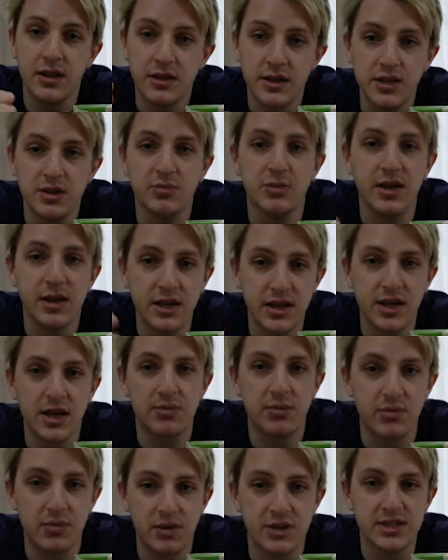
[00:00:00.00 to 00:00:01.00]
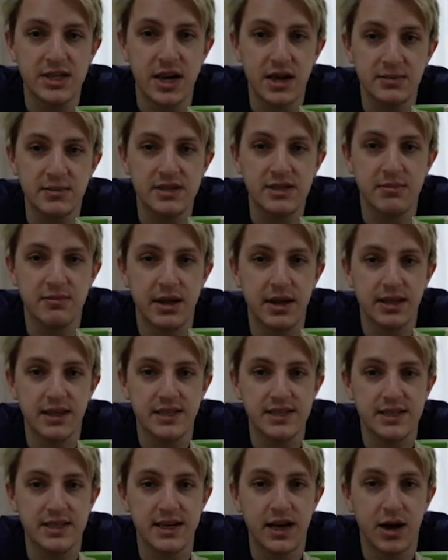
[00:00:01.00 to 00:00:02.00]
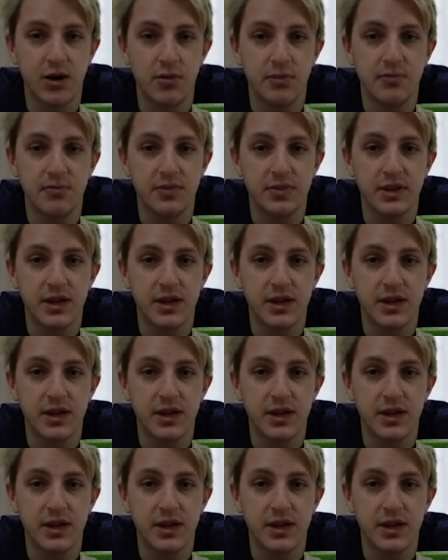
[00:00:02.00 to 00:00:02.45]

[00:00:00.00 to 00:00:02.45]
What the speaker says: then you play it a couple more times to balance it out.